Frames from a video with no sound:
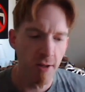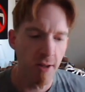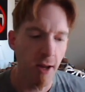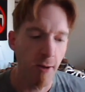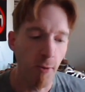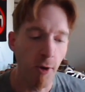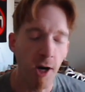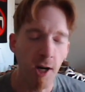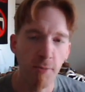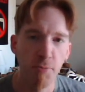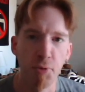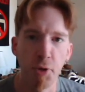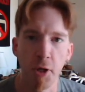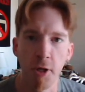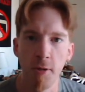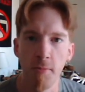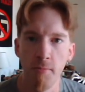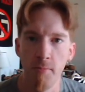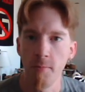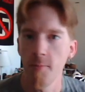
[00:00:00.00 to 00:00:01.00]
They want to put
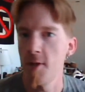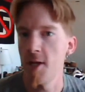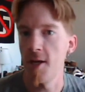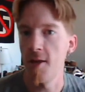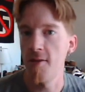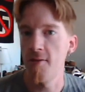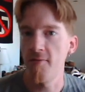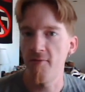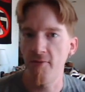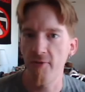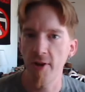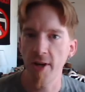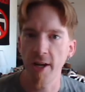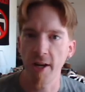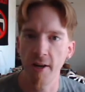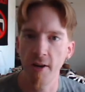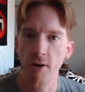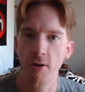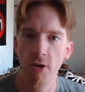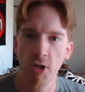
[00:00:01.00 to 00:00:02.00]
them in the
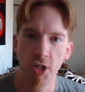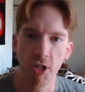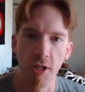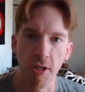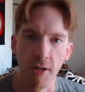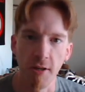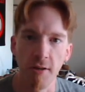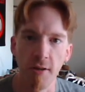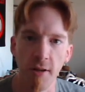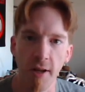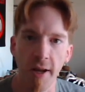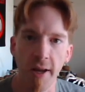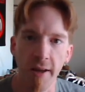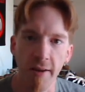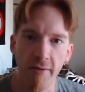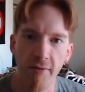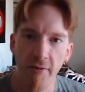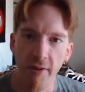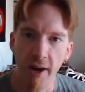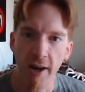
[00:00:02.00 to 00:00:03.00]
freaking ocean,
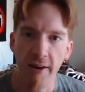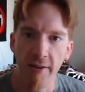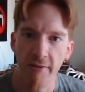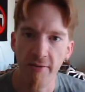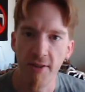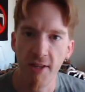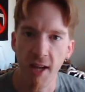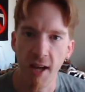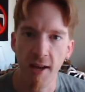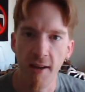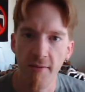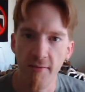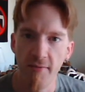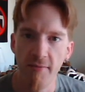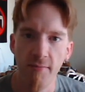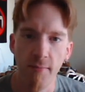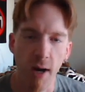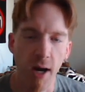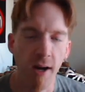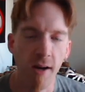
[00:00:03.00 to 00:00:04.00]
like
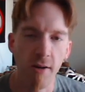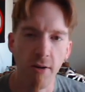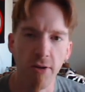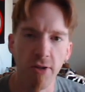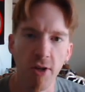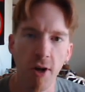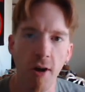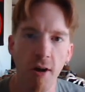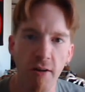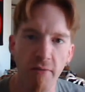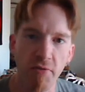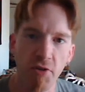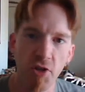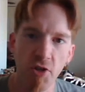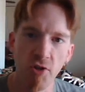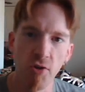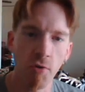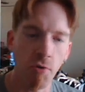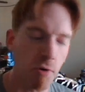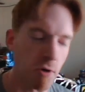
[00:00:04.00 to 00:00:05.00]
5-10 miles
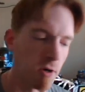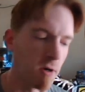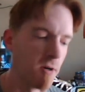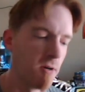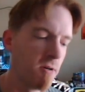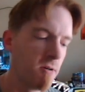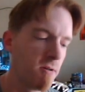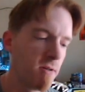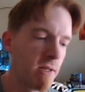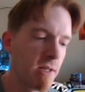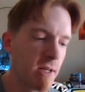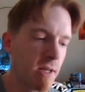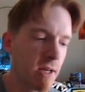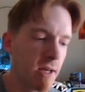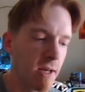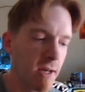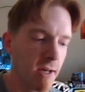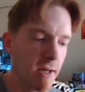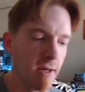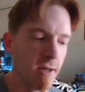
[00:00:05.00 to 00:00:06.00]
offshore.
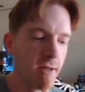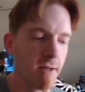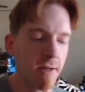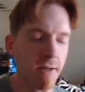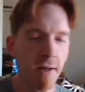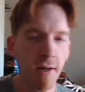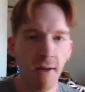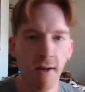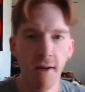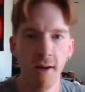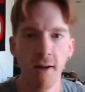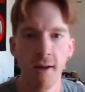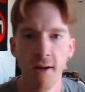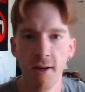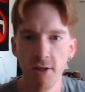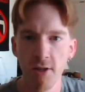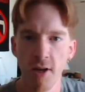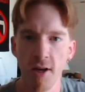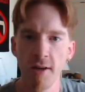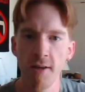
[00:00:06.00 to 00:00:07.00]
And
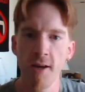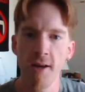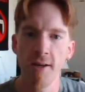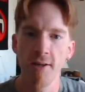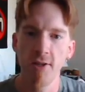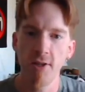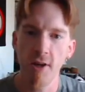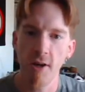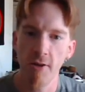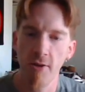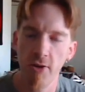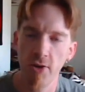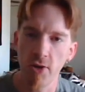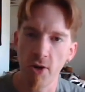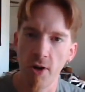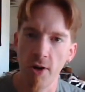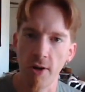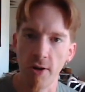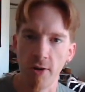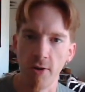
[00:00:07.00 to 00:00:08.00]
so I saw this
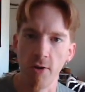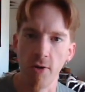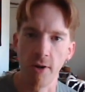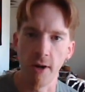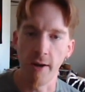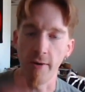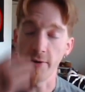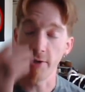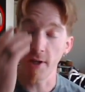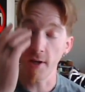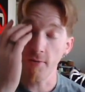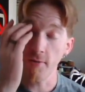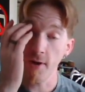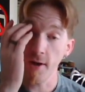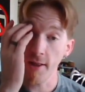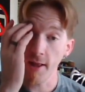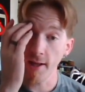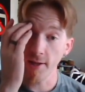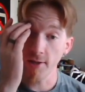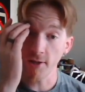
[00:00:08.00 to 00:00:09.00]
article and I was like,
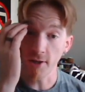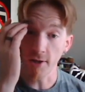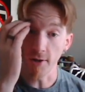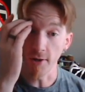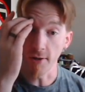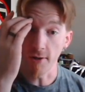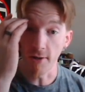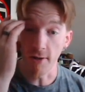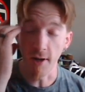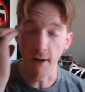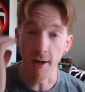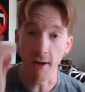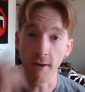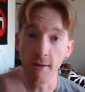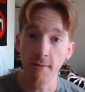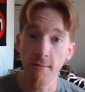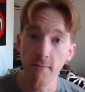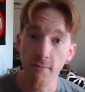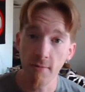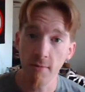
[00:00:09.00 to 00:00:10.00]
well, that's a good
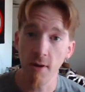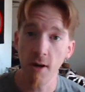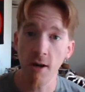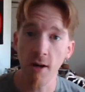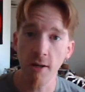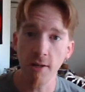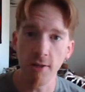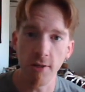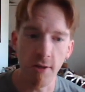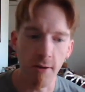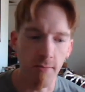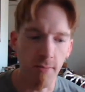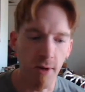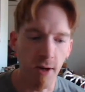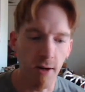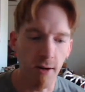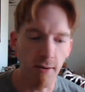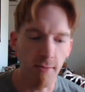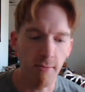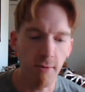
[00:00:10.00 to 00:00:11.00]
thing. Awesome.
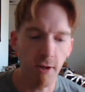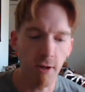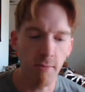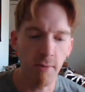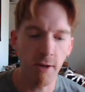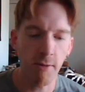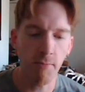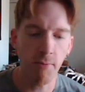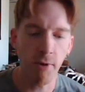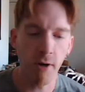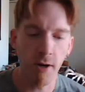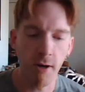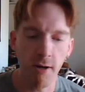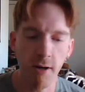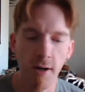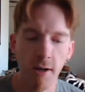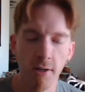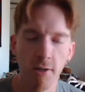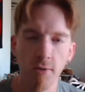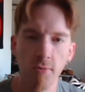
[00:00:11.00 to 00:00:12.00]
They're a little bit of
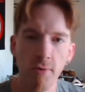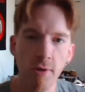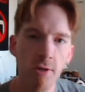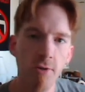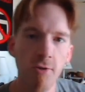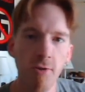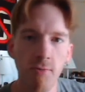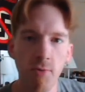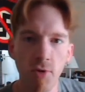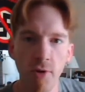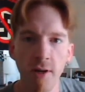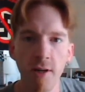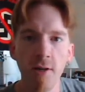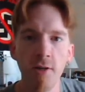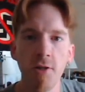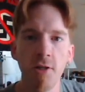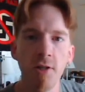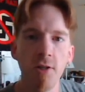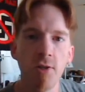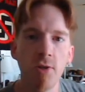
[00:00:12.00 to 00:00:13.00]
progress, a renewable
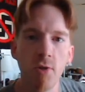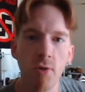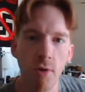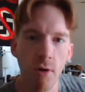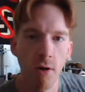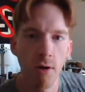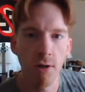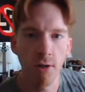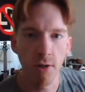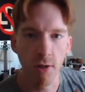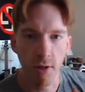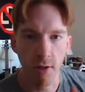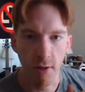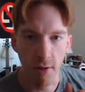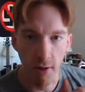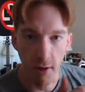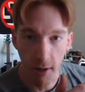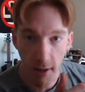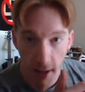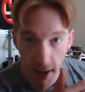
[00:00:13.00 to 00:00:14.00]
energy source,
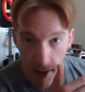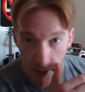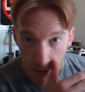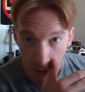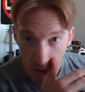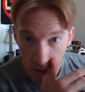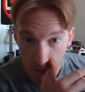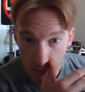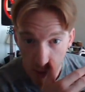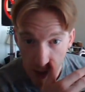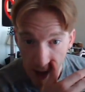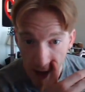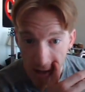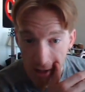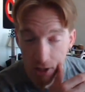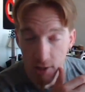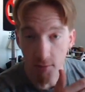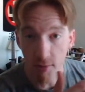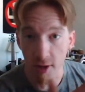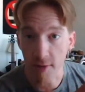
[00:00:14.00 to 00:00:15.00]
and there can't really
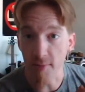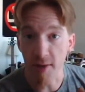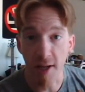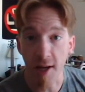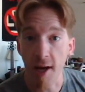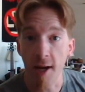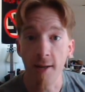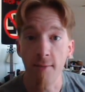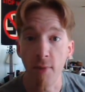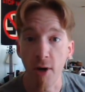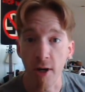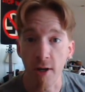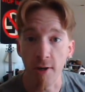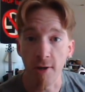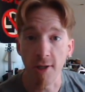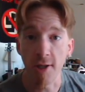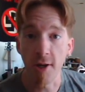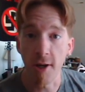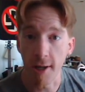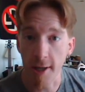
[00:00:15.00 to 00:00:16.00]
possibly be anybody
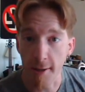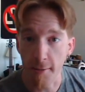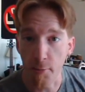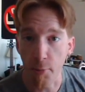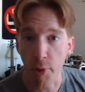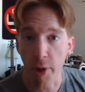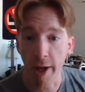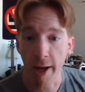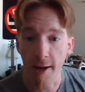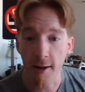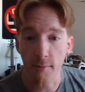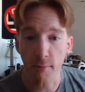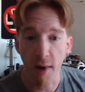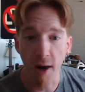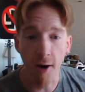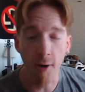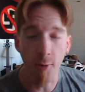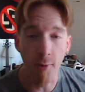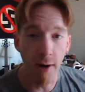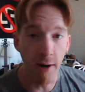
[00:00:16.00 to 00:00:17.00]
who's going to complain
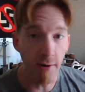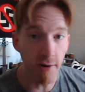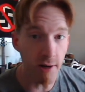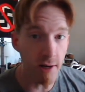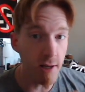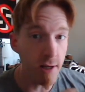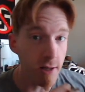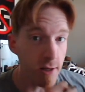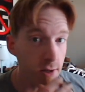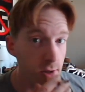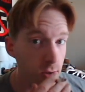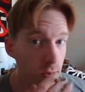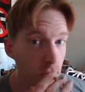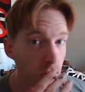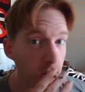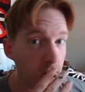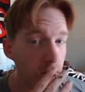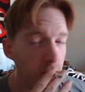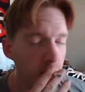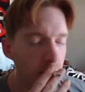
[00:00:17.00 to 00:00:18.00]
about where it is,
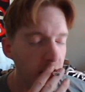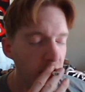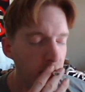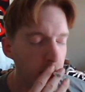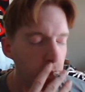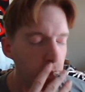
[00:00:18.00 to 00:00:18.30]
right?